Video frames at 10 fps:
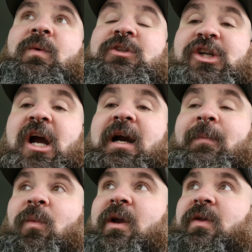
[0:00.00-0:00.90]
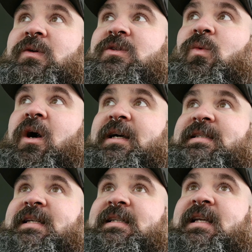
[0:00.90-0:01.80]
char up one of those walking
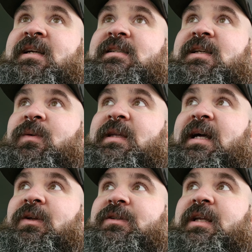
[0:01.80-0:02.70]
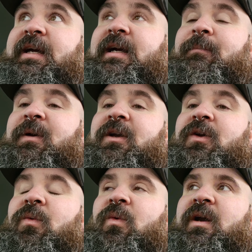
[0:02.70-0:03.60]
sticks there and see what that looks like. I'm gonna
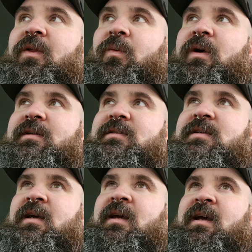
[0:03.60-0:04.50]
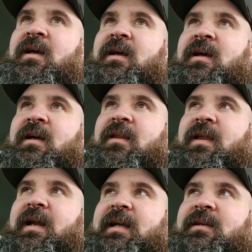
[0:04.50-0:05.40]
do one of the ones
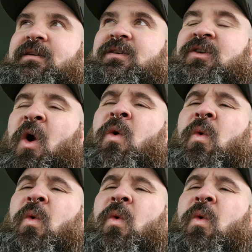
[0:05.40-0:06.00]
that I don't